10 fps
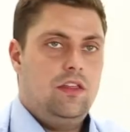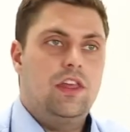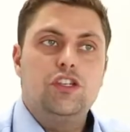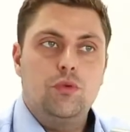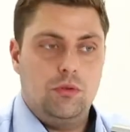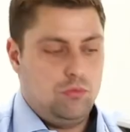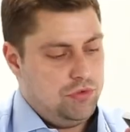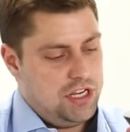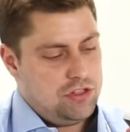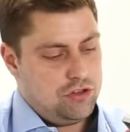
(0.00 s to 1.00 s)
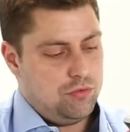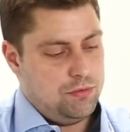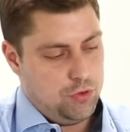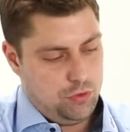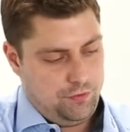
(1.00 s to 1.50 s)
Then you will need to
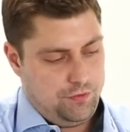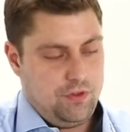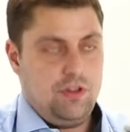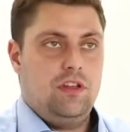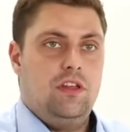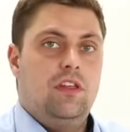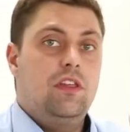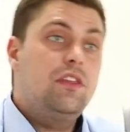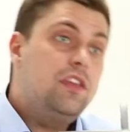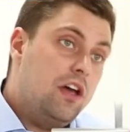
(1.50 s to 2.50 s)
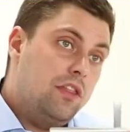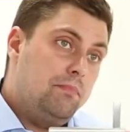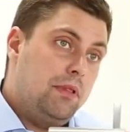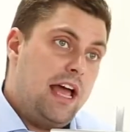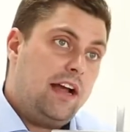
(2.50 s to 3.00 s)
remove the other
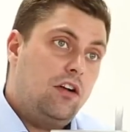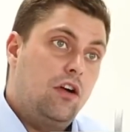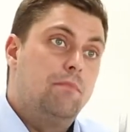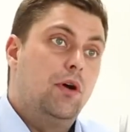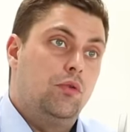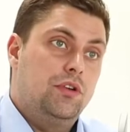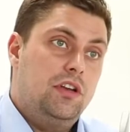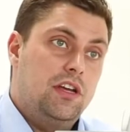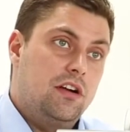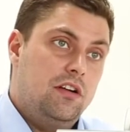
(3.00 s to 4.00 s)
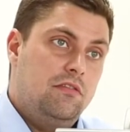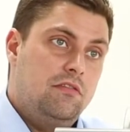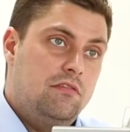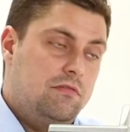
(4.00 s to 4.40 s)
black component here.